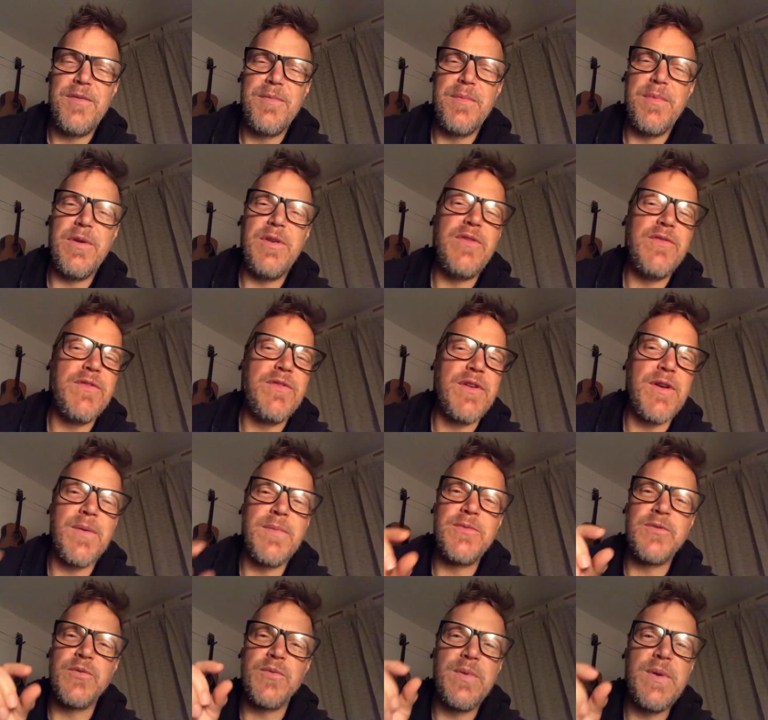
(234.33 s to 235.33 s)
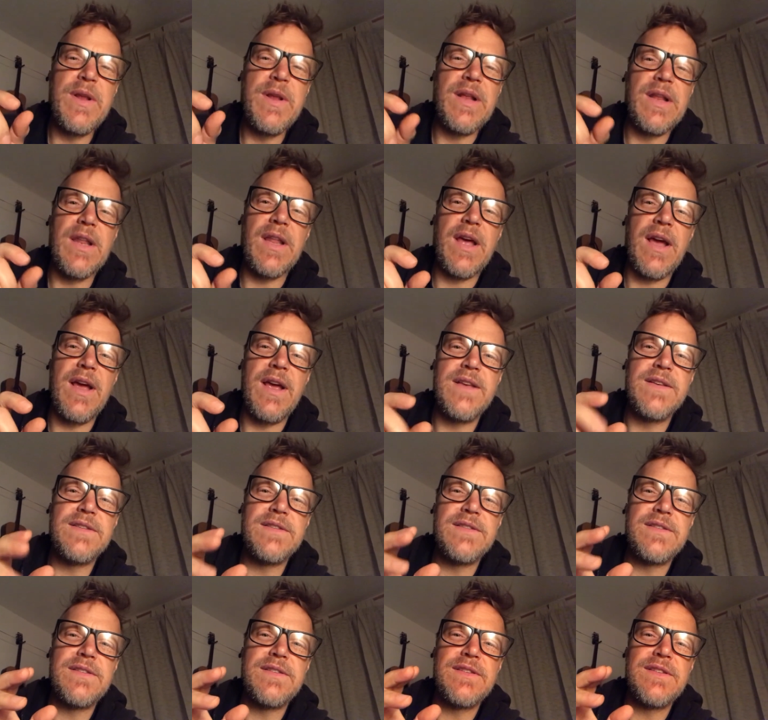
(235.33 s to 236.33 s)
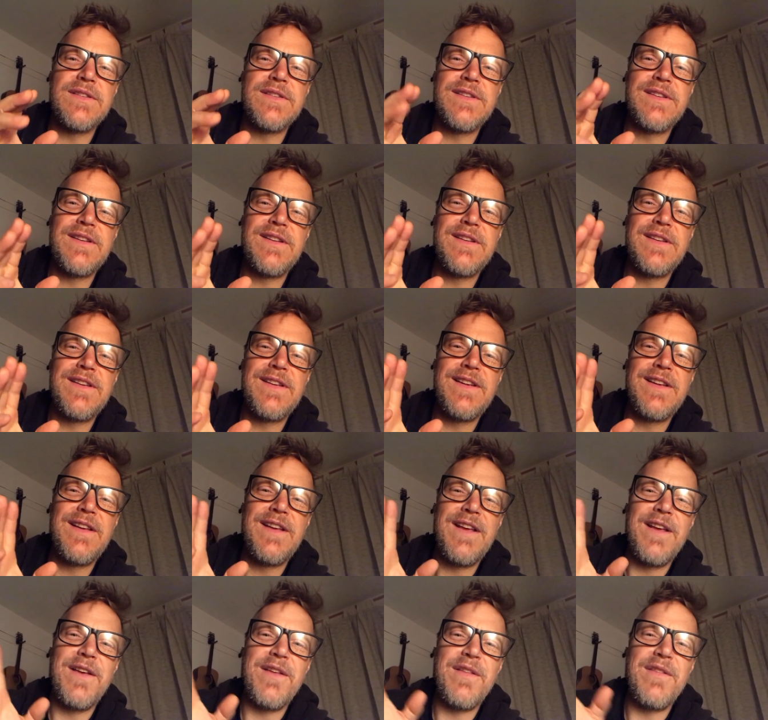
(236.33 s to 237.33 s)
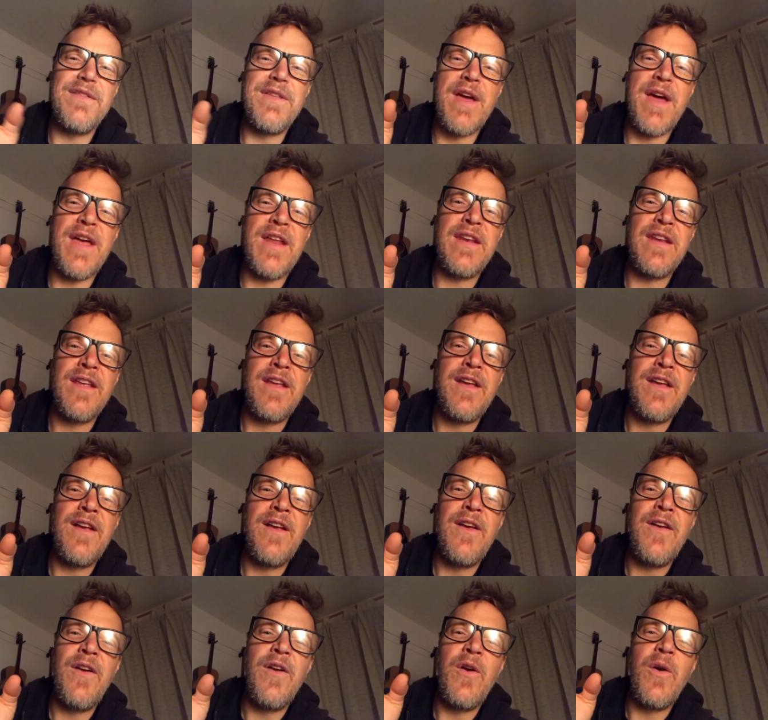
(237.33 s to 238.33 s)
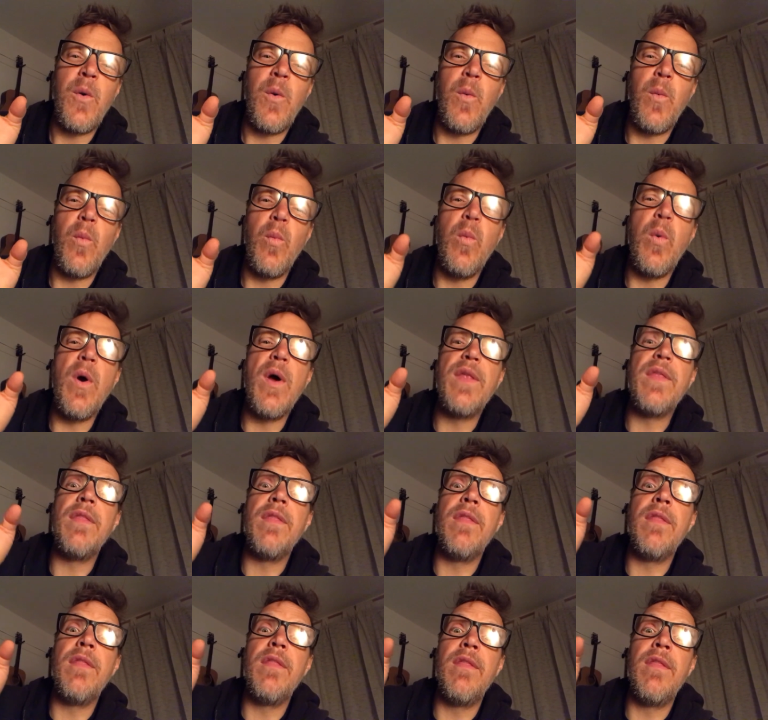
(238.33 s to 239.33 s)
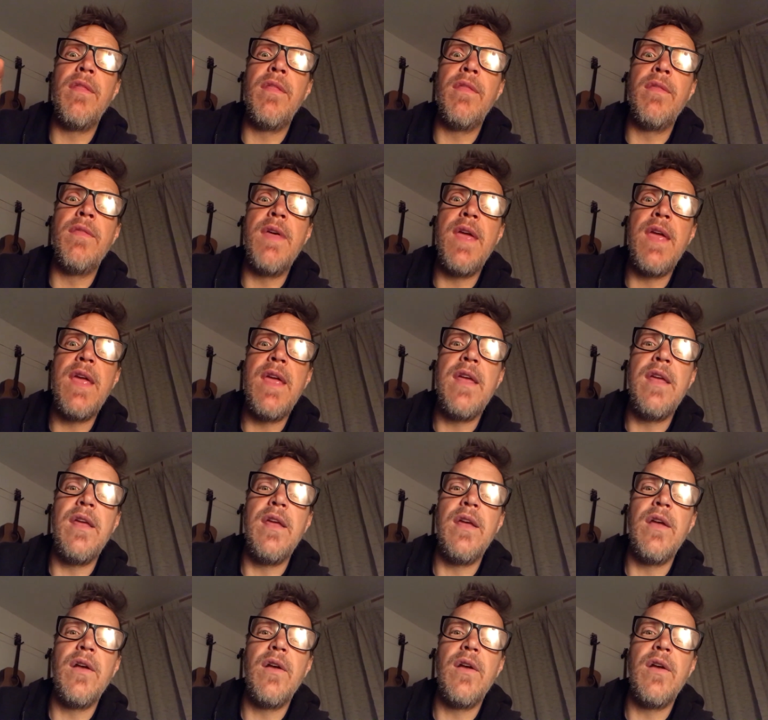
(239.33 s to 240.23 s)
But you've come to realize that what they